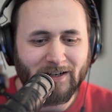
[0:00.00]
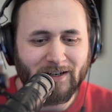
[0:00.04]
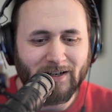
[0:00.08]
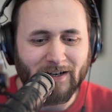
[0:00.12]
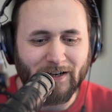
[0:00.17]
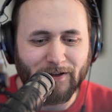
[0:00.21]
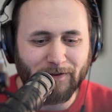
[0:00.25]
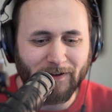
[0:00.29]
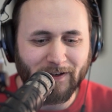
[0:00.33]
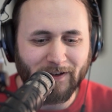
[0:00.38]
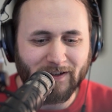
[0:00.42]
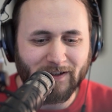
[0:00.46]
I
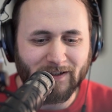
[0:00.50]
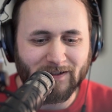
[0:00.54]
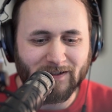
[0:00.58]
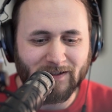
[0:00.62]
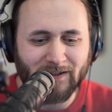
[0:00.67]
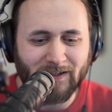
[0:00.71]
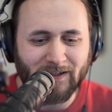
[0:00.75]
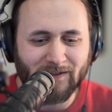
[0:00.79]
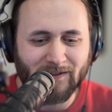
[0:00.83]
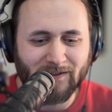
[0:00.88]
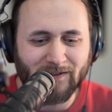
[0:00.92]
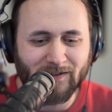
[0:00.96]
think it
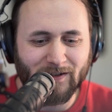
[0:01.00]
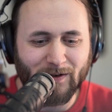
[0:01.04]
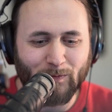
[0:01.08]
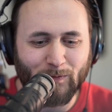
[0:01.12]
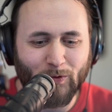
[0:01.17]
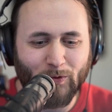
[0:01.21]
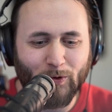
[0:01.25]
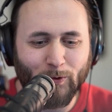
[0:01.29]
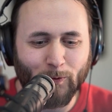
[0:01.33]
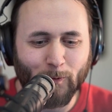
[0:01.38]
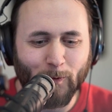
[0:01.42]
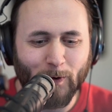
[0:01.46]
needs some
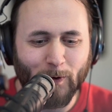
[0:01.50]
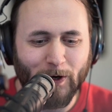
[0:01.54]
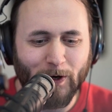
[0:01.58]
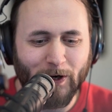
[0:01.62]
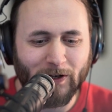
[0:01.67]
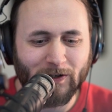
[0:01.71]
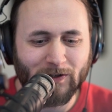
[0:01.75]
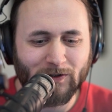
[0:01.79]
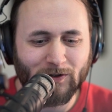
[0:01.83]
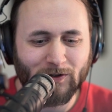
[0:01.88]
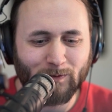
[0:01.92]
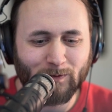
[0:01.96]
more
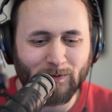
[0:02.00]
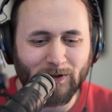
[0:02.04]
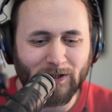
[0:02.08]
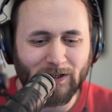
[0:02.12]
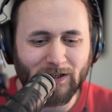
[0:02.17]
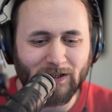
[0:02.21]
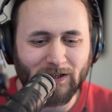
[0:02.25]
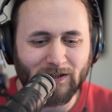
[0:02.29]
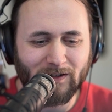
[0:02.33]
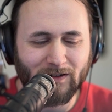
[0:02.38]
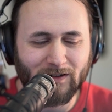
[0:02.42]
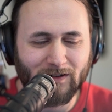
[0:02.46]
work to
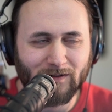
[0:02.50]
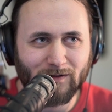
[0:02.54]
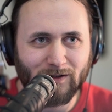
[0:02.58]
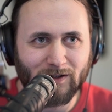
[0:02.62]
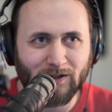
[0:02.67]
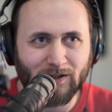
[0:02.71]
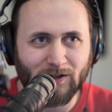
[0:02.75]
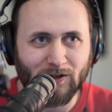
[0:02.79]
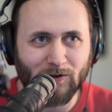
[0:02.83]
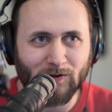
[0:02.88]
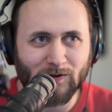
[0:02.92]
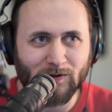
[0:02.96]
be
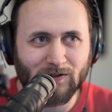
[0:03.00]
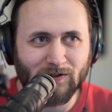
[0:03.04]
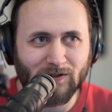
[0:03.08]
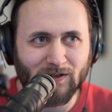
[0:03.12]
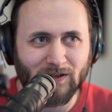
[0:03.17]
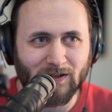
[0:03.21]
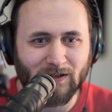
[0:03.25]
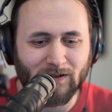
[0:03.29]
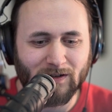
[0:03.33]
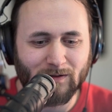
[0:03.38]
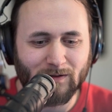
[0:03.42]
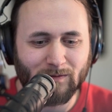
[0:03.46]
used
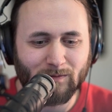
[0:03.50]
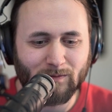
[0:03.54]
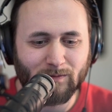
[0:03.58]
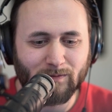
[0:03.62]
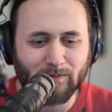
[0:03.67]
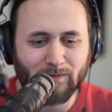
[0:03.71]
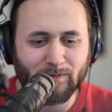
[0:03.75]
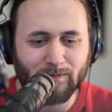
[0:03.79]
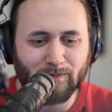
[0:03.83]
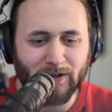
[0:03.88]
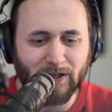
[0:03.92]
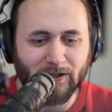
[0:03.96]
in
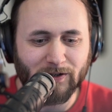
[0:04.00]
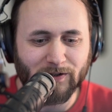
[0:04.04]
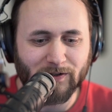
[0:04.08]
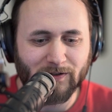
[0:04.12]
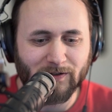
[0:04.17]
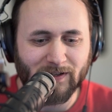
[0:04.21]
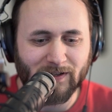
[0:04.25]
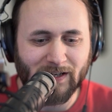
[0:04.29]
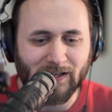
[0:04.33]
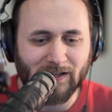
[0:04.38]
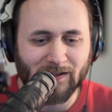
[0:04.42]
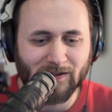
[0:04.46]
bigger
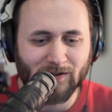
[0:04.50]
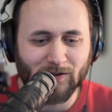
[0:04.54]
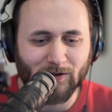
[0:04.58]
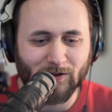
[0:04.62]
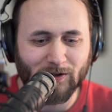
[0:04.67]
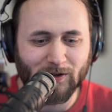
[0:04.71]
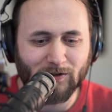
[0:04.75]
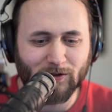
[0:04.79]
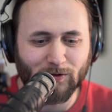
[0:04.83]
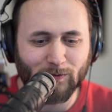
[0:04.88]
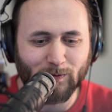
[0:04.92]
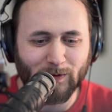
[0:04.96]
scenes, or
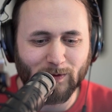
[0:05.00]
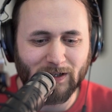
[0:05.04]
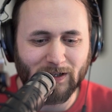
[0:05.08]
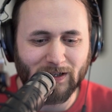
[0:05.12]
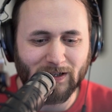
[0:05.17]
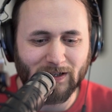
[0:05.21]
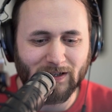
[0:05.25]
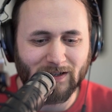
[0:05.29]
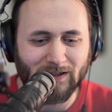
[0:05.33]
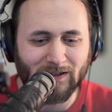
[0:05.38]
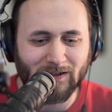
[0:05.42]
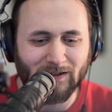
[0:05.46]
to
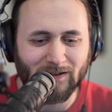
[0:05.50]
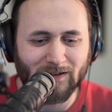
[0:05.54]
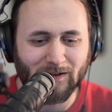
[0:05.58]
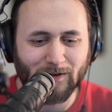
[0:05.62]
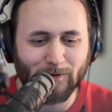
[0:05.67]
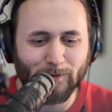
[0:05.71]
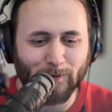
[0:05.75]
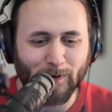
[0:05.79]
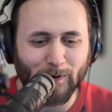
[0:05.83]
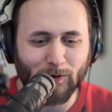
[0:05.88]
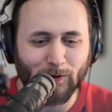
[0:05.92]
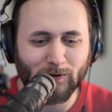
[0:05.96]
be, in
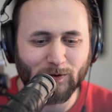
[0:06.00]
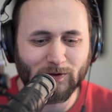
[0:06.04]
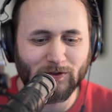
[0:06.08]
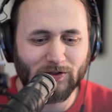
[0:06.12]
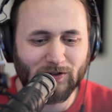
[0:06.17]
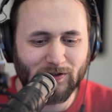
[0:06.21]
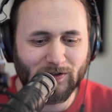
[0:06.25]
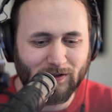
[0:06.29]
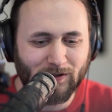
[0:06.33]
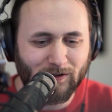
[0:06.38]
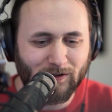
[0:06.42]
quotes,